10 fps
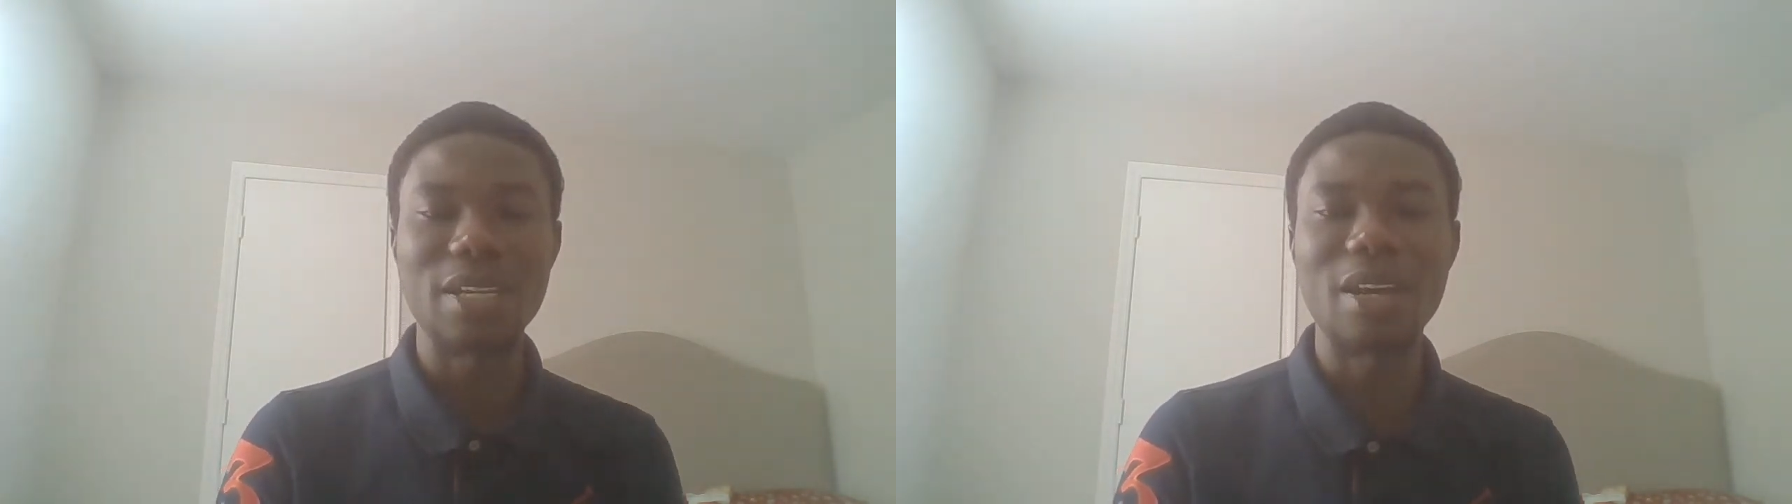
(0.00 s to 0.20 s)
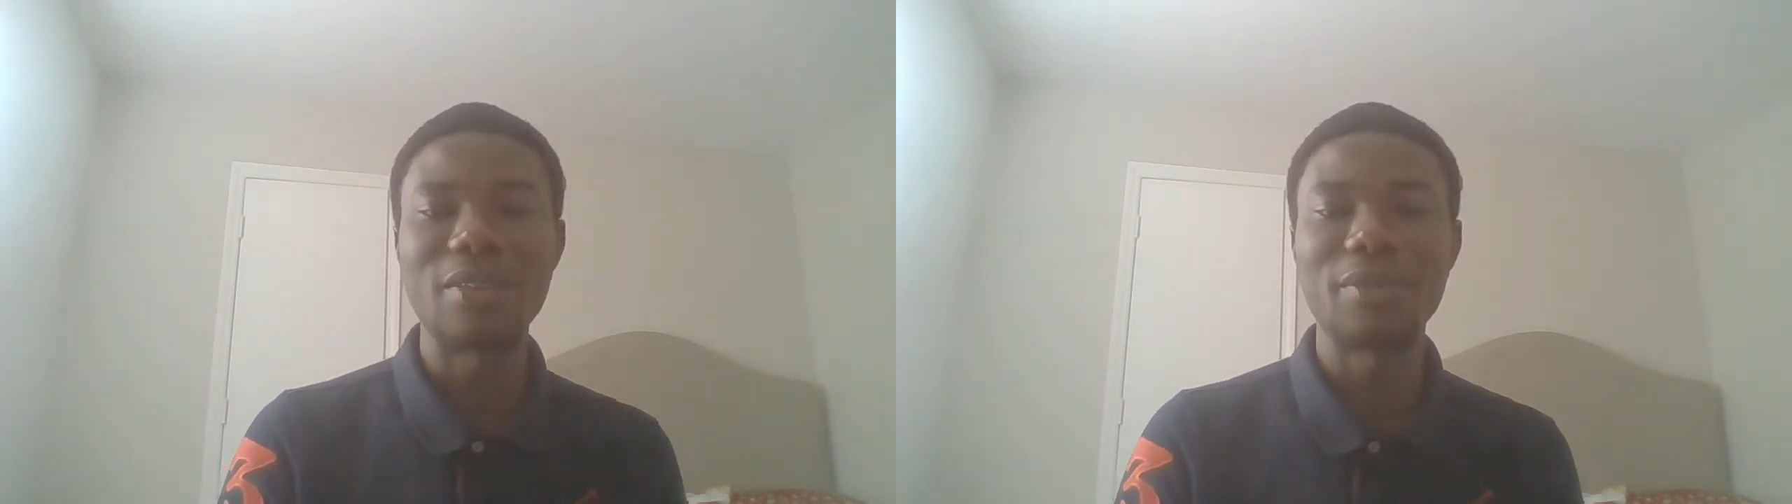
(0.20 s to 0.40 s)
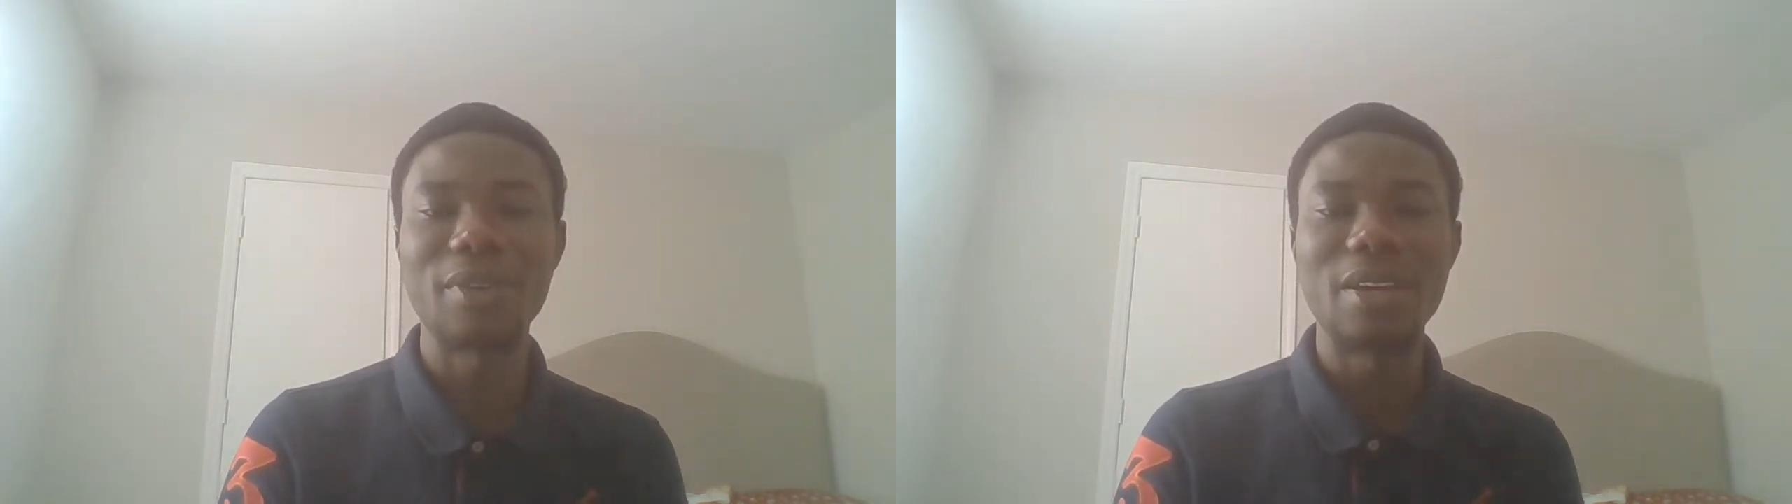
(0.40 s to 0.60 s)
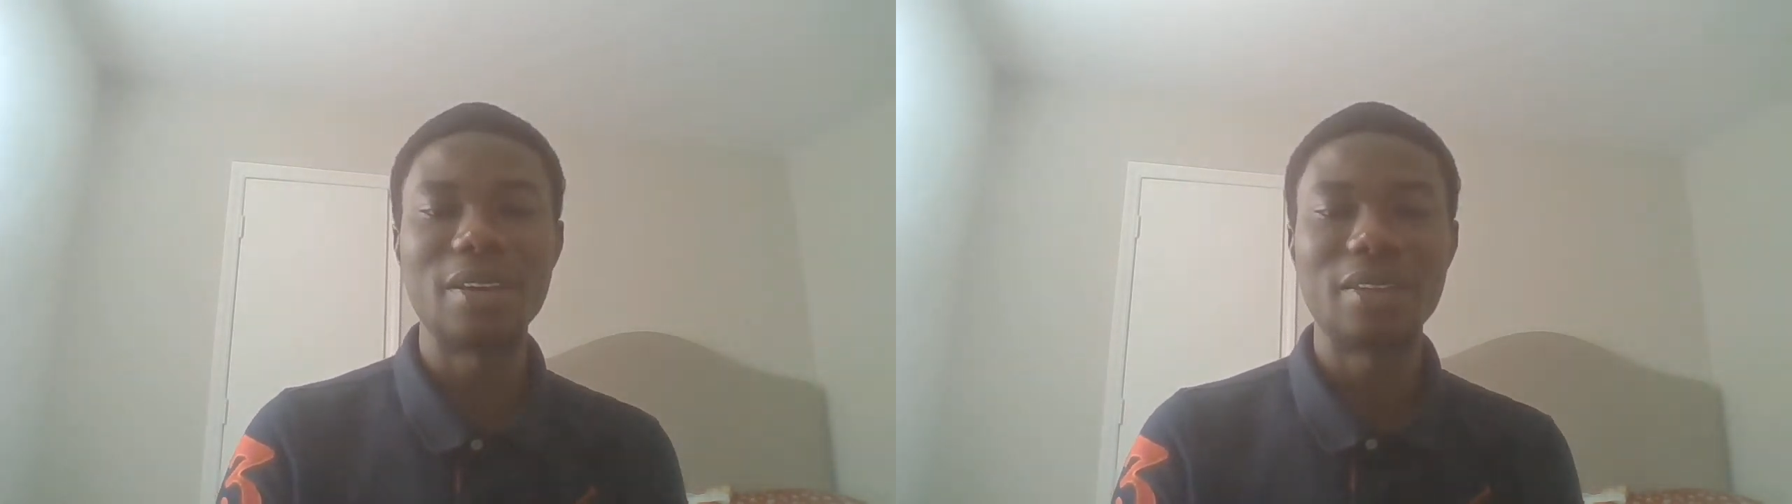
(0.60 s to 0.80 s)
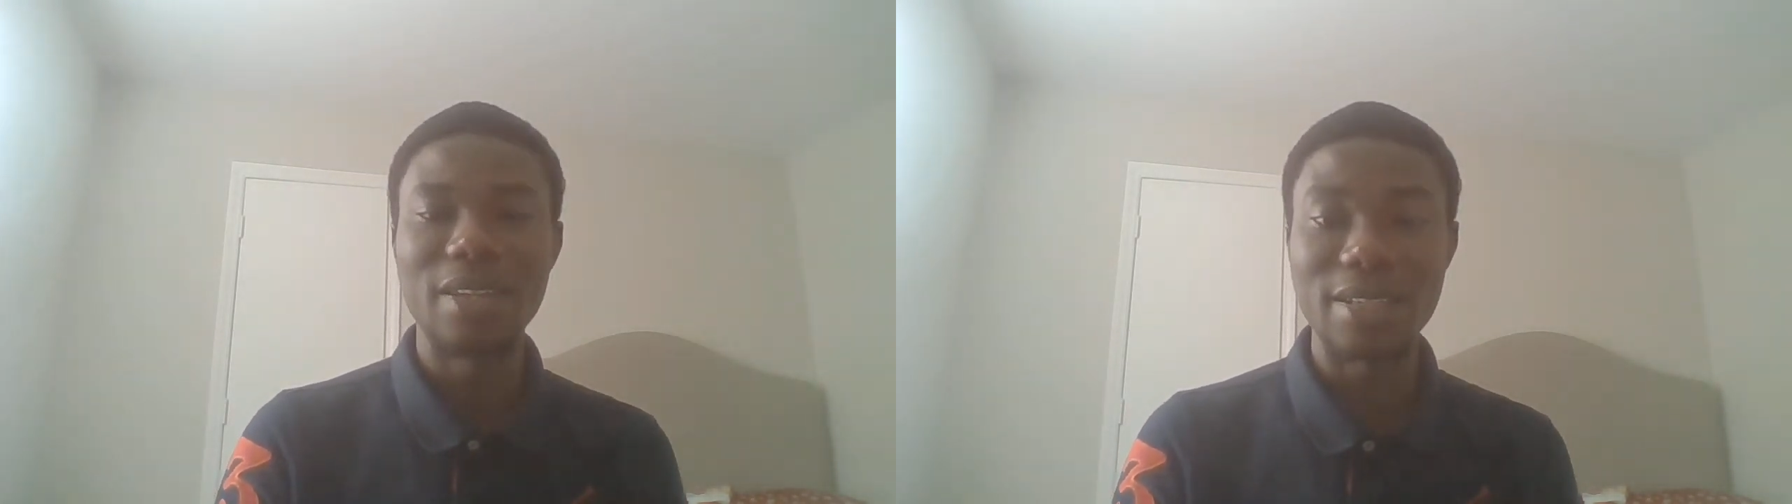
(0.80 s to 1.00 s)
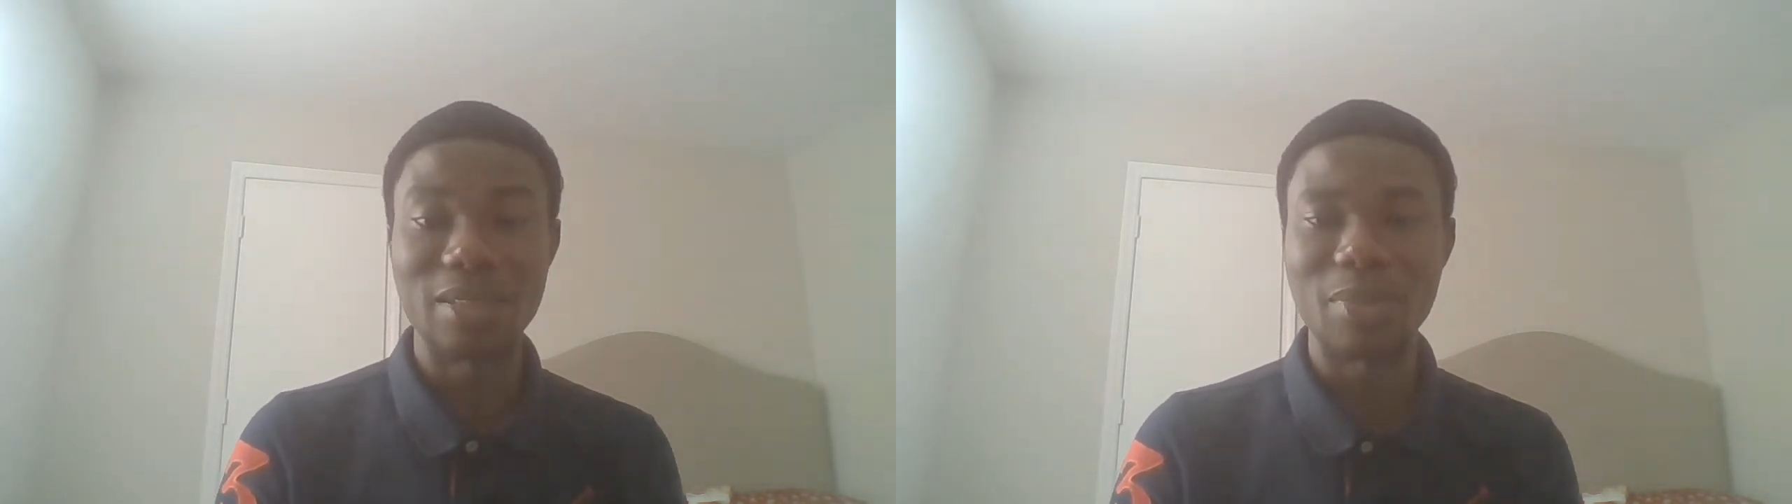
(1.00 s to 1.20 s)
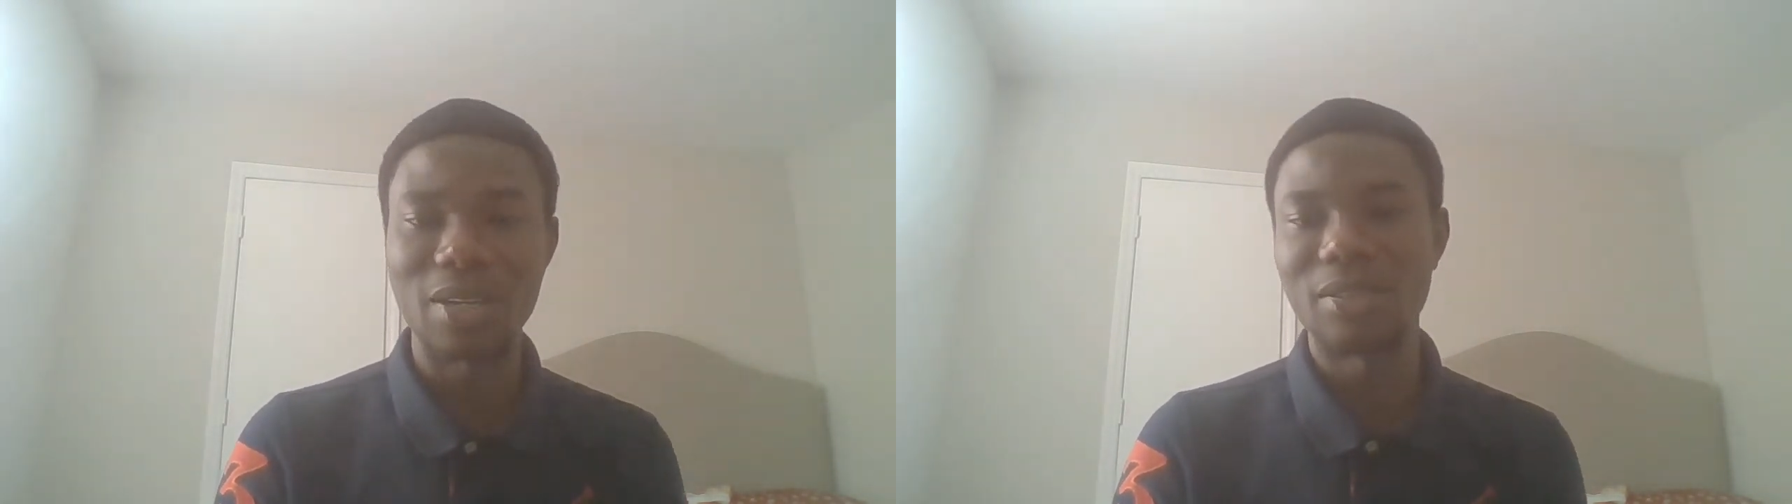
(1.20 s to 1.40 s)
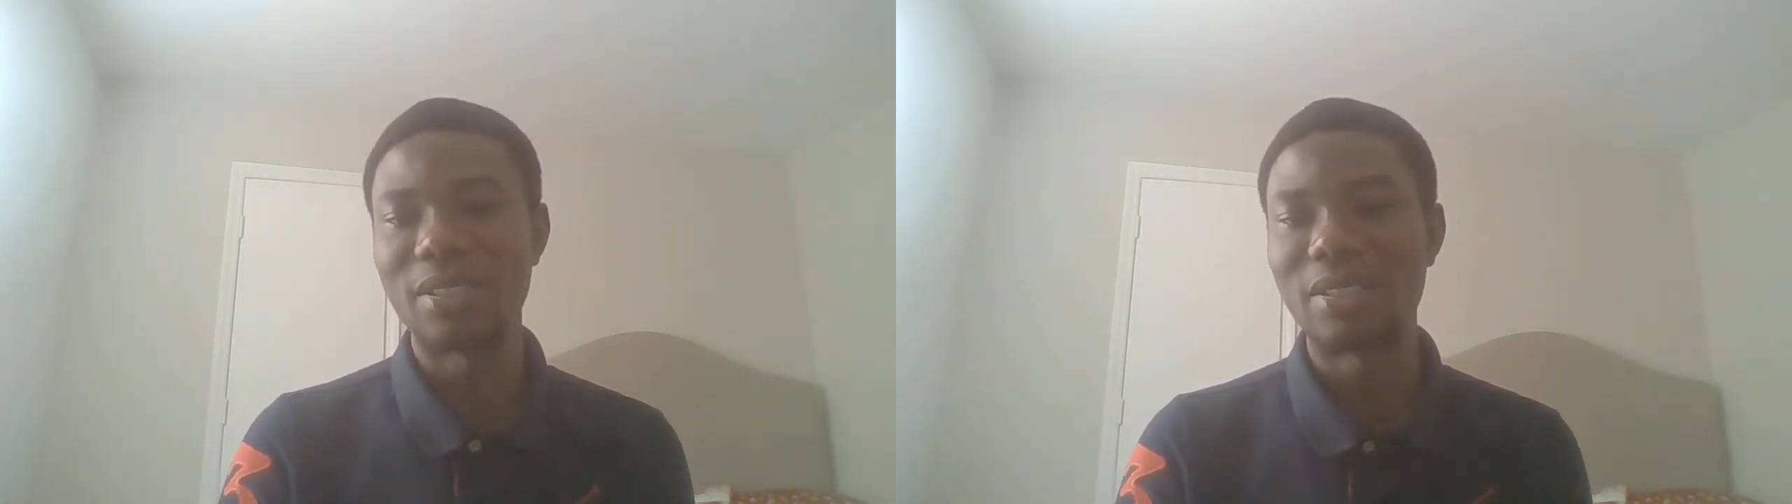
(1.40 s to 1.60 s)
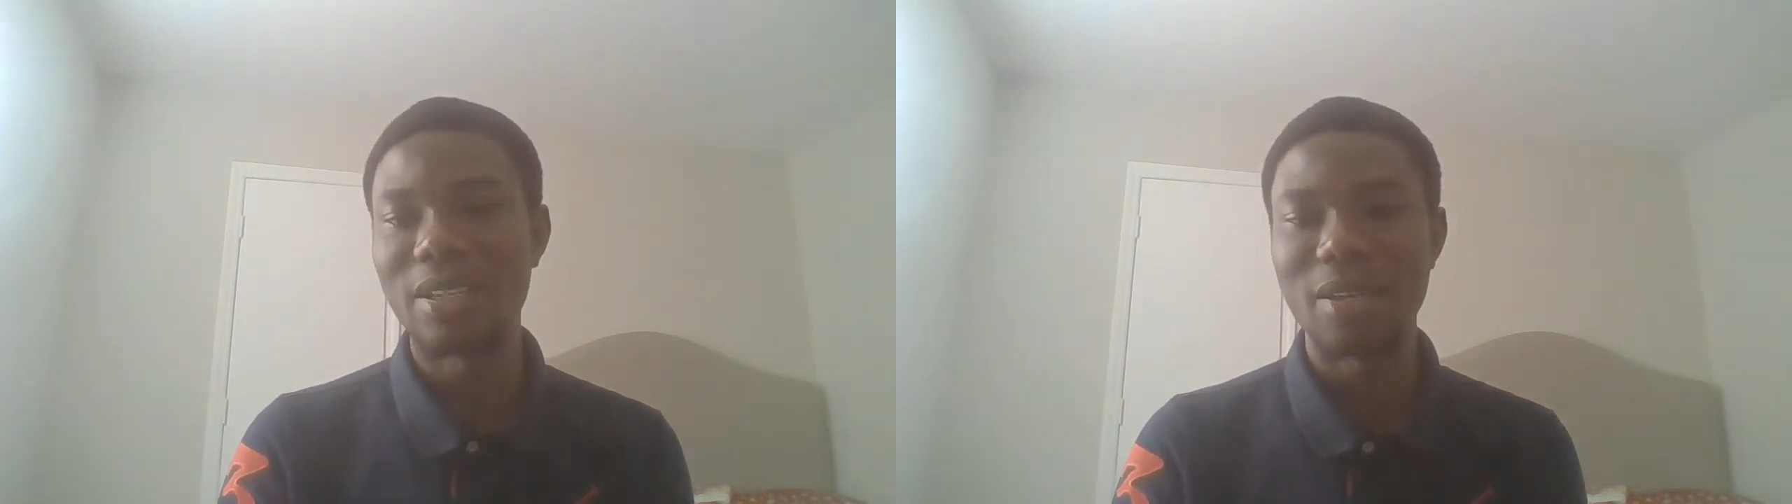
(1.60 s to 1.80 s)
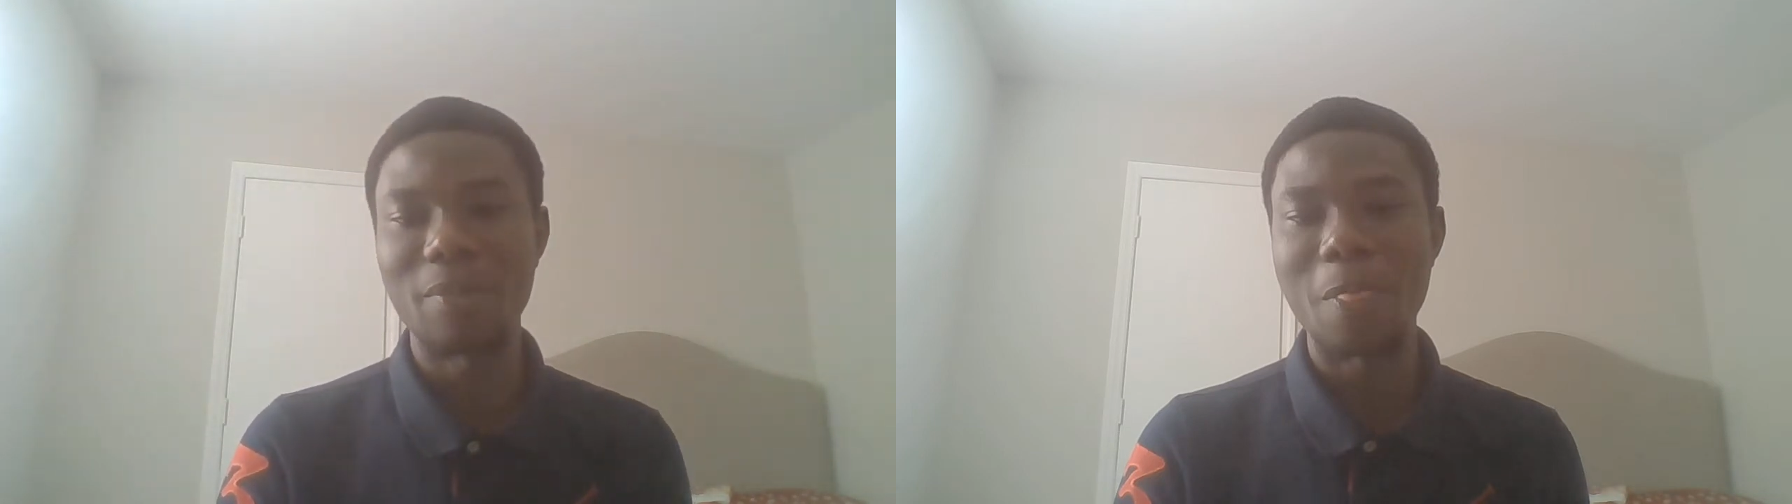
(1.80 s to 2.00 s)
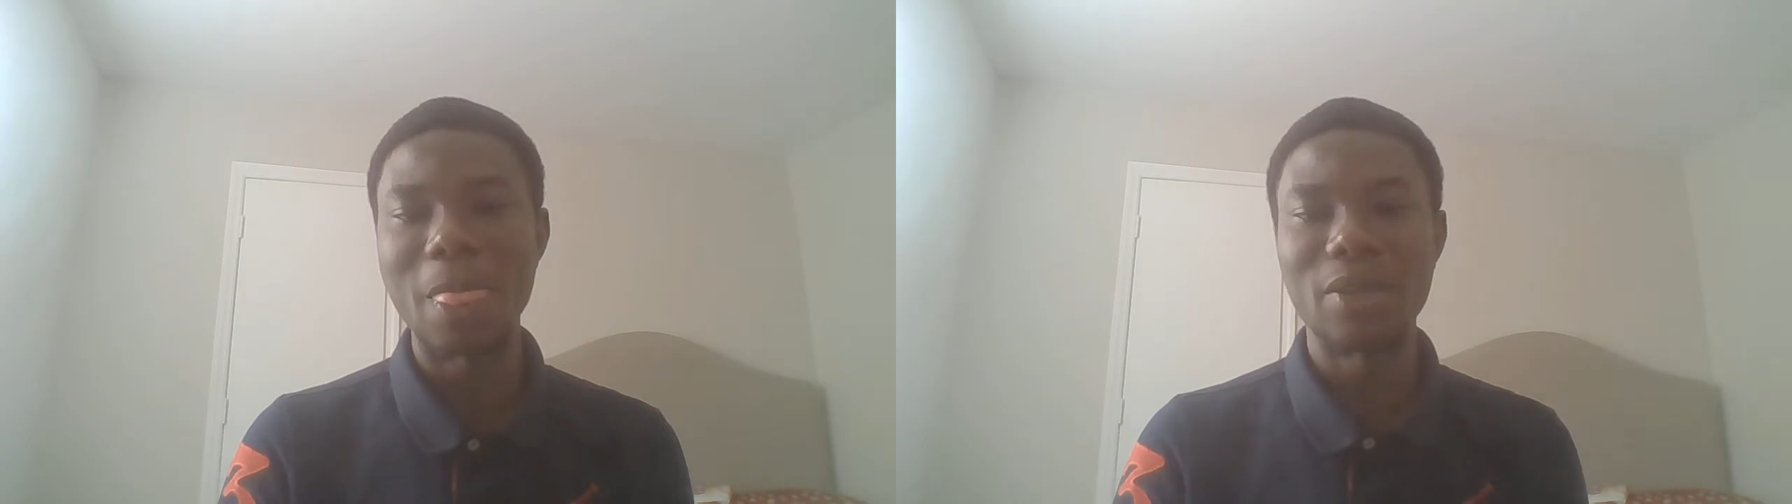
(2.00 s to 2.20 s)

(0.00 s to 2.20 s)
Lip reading: have decimals in them.